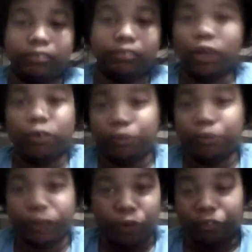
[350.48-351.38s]
Noah
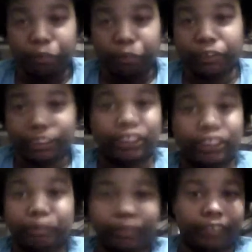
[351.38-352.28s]
went overboard the
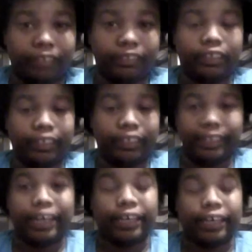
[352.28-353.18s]
ship and everything and
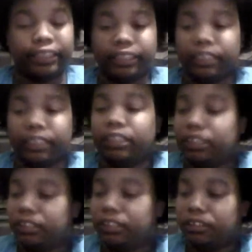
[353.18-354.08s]
died.
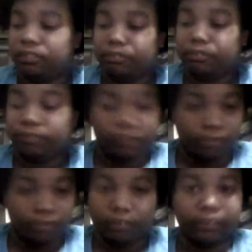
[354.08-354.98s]

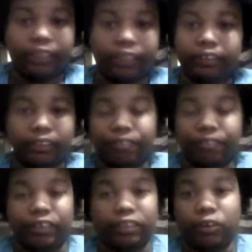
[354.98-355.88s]
You know, Tara's in a
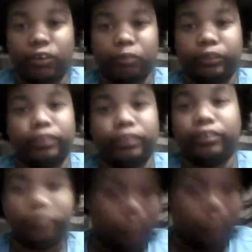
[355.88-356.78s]
fucking coma.
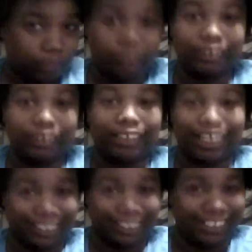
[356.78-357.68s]

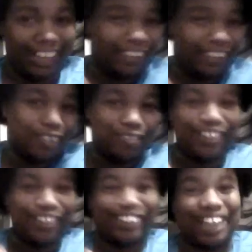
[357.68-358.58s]
Sasha's hanging on for
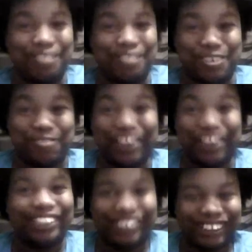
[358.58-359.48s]
dear life on the
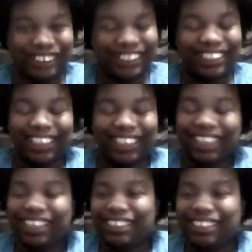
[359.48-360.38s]
rail and shit,
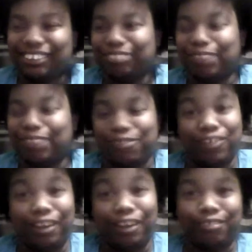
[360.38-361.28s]
about to
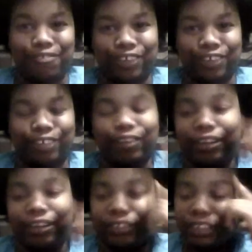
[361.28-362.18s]
fly off the fucking
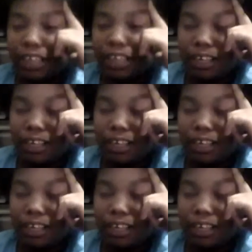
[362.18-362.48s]
rails,